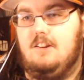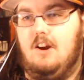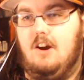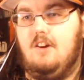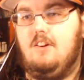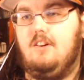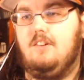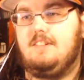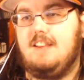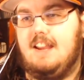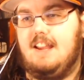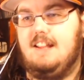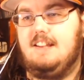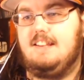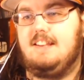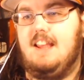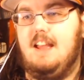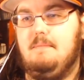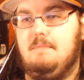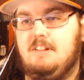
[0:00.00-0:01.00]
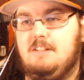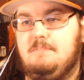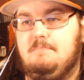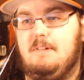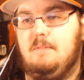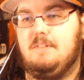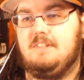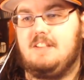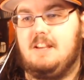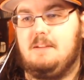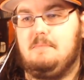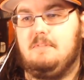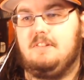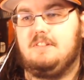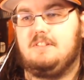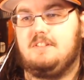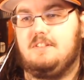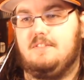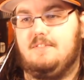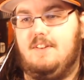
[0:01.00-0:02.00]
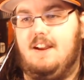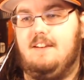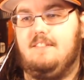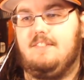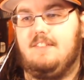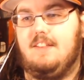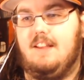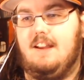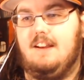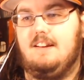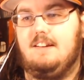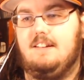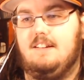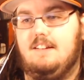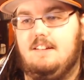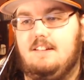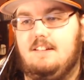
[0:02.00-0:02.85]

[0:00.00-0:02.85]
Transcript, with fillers: Goku taking damage, but was able to survive that.